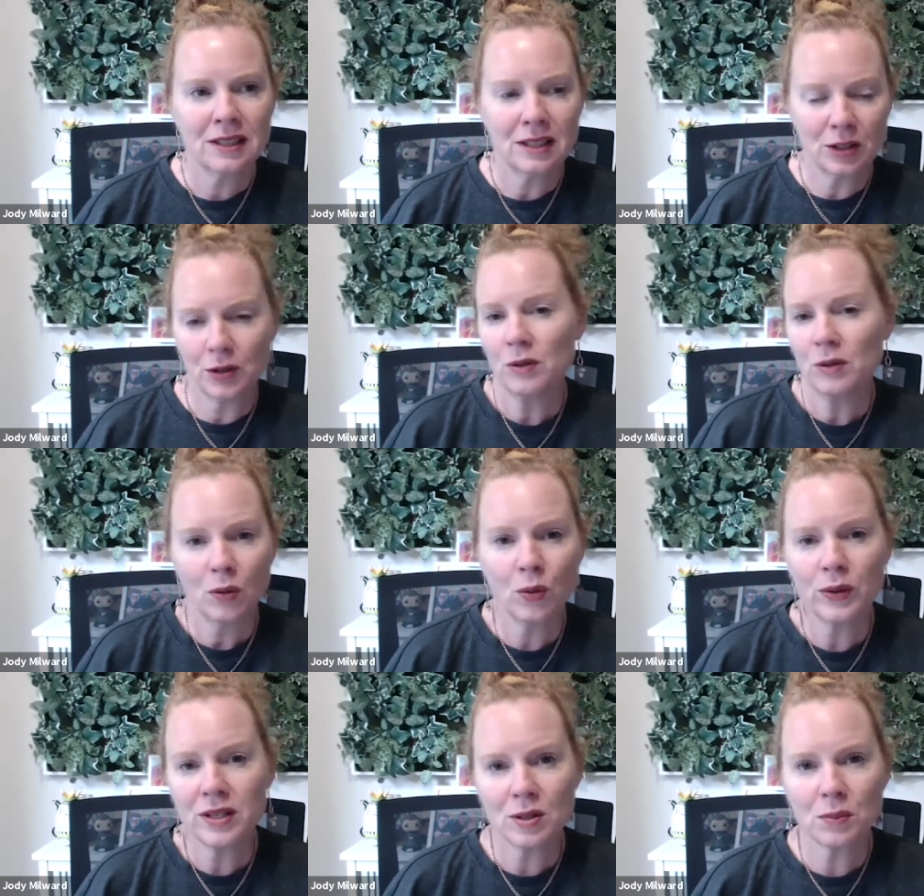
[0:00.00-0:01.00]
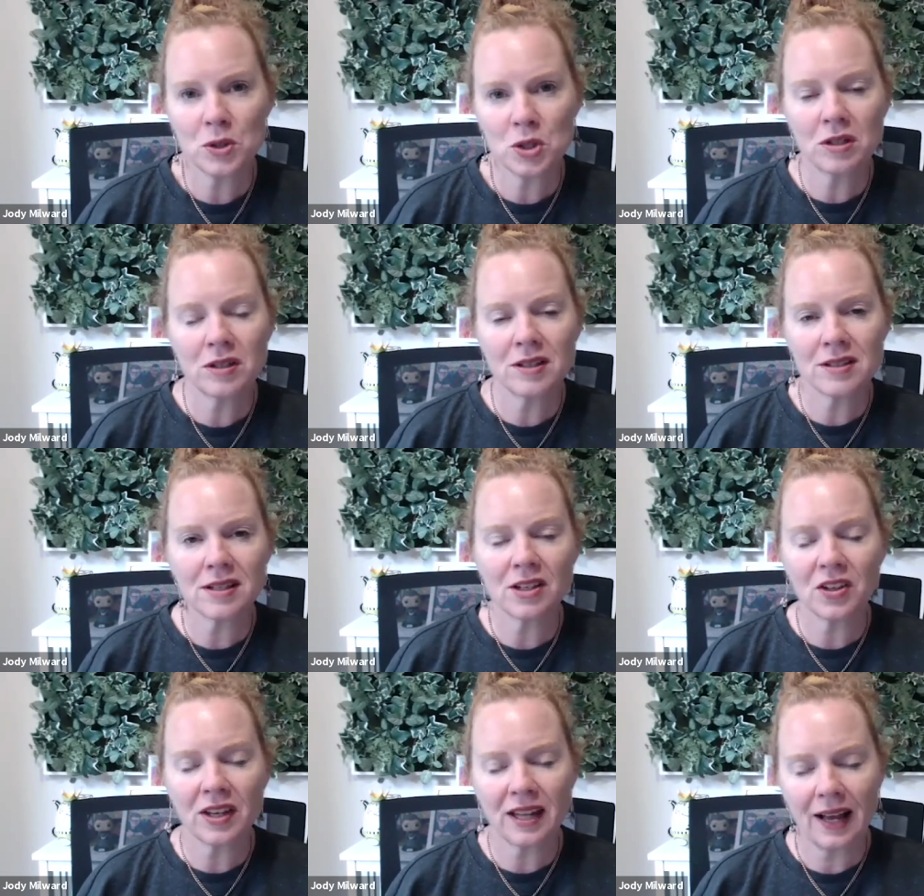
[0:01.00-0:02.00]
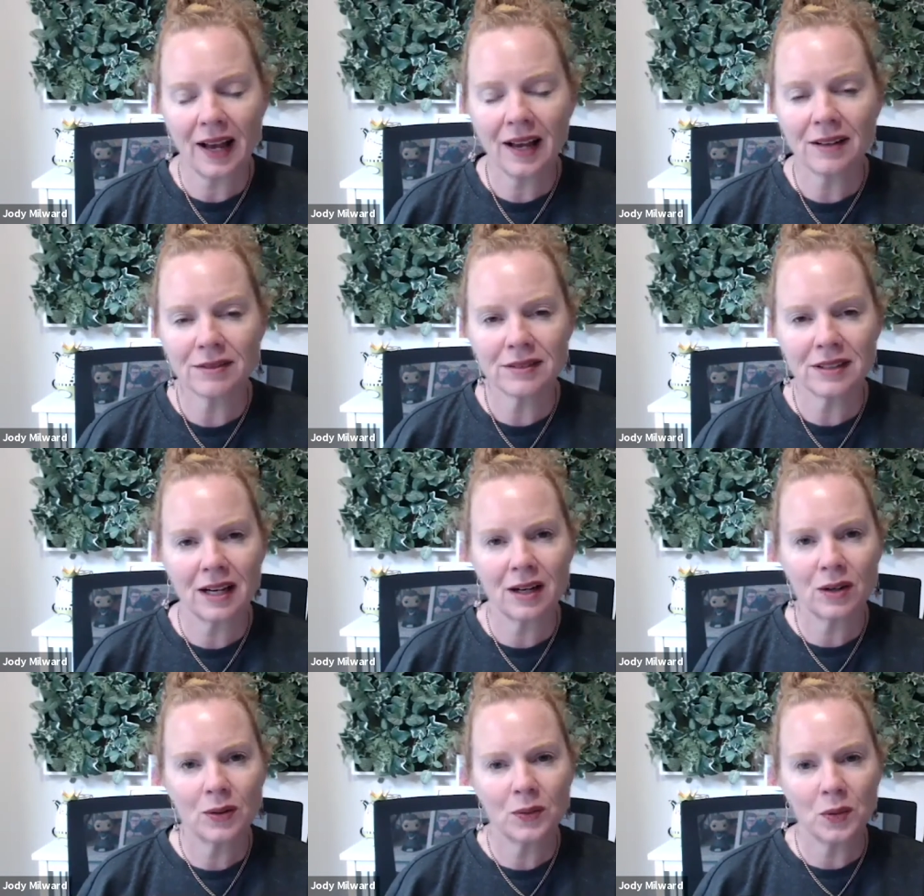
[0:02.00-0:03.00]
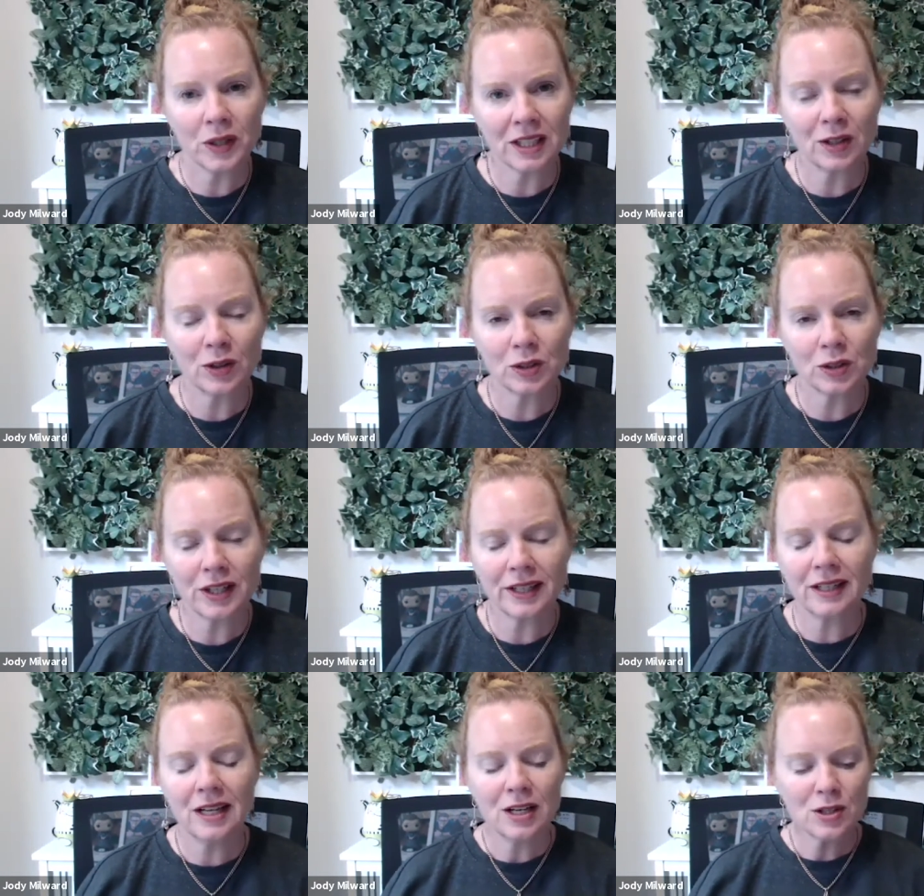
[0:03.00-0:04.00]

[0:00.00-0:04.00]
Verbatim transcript: you know all these opportunities that you can have now working online